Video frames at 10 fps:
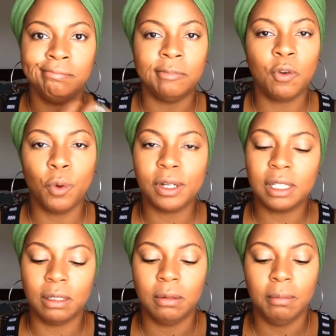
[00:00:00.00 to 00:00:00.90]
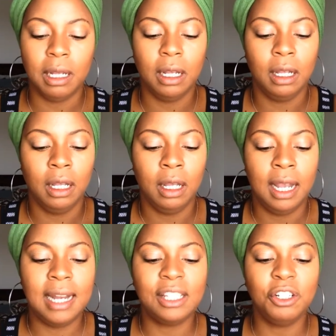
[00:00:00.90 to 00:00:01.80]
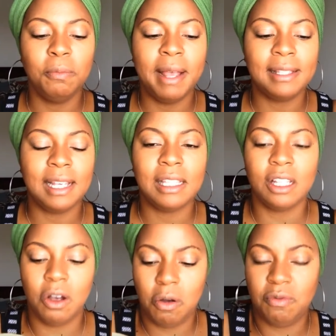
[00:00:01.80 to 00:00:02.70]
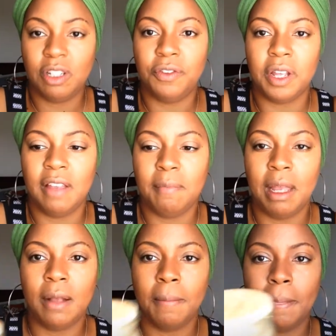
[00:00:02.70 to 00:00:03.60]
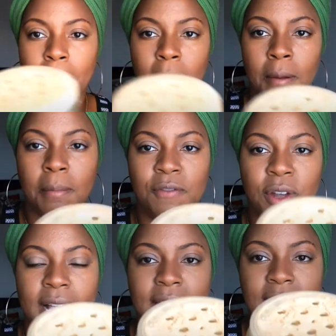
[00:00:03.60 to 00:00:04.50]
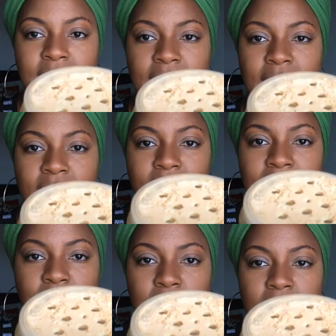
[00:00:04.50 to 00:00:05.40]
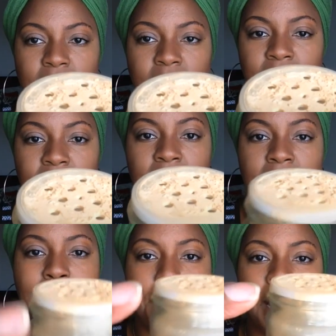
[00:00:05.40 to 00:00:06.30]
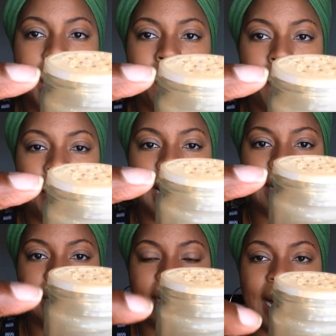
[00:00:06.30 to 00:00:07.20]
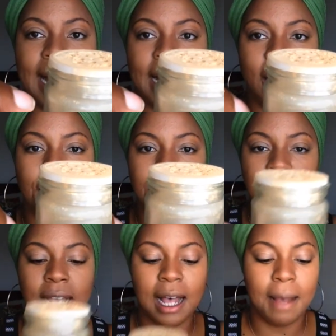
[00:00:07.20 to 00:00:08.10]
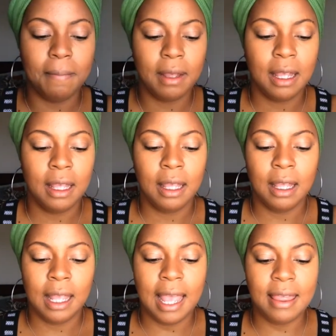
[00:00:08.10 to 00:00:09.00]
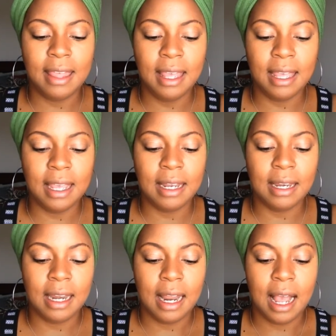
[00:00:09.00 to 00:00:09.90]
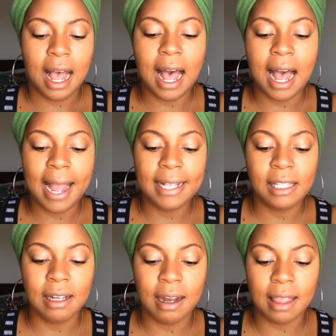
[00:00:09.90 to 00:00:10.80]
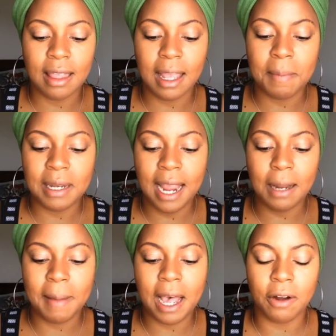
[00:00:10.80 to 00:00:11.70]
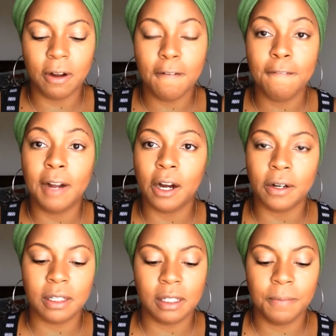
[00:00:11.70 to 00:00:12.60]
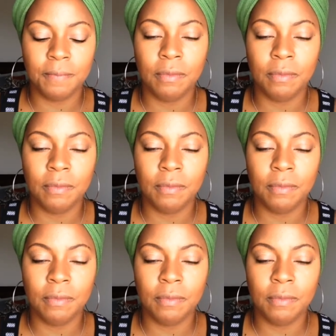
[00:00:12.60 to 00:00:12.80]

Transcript: Of course, me. And it's a little messy, so just forgive me. But if you guys can see it, that's what it is. I popped the plastic guy off the top. And then I took the banana powder first,